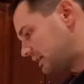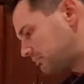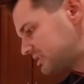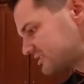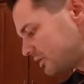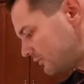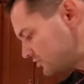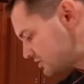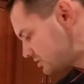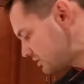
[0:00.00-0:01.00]
time myself
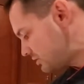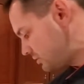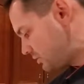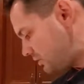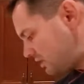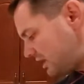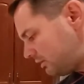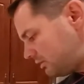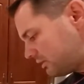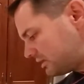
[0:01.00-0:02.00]
just so that you know how
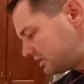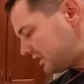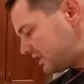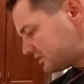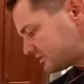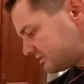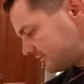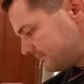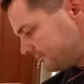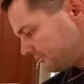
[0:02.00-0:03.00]
long it takes.
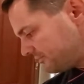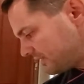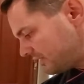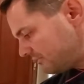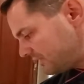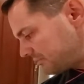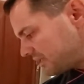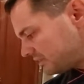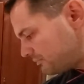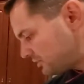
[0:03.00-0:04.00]
I'm
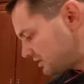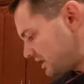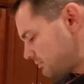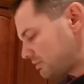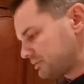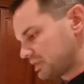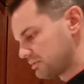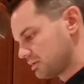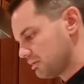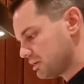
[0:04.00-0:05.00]
not gonna put a timer, but I'm
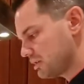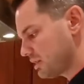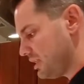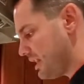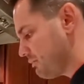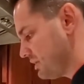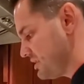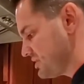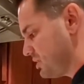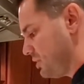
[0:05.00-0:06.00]
gonna look at the clock when
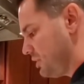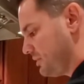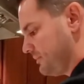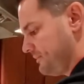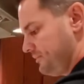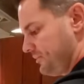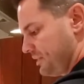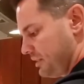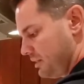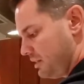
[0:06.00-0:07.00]
I start.
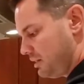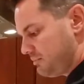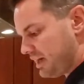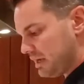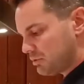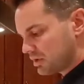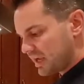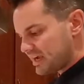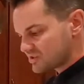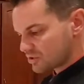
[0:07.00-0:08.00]
I'm on
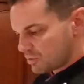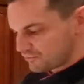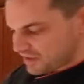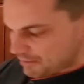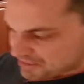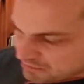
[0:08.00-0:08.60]
gas stove top. I